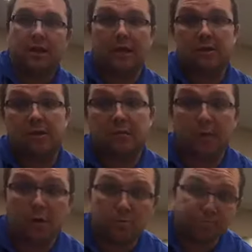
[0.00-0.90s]
under the
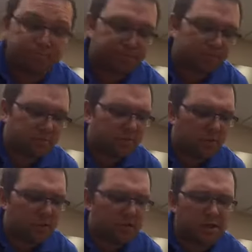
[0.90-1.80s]
bone.
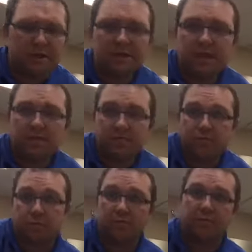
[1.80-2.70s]
So that's another
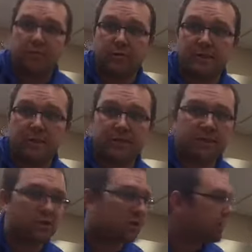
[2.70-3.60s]
form of compressive
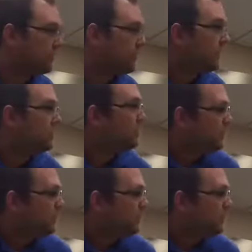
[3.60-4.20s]
tendinopathy.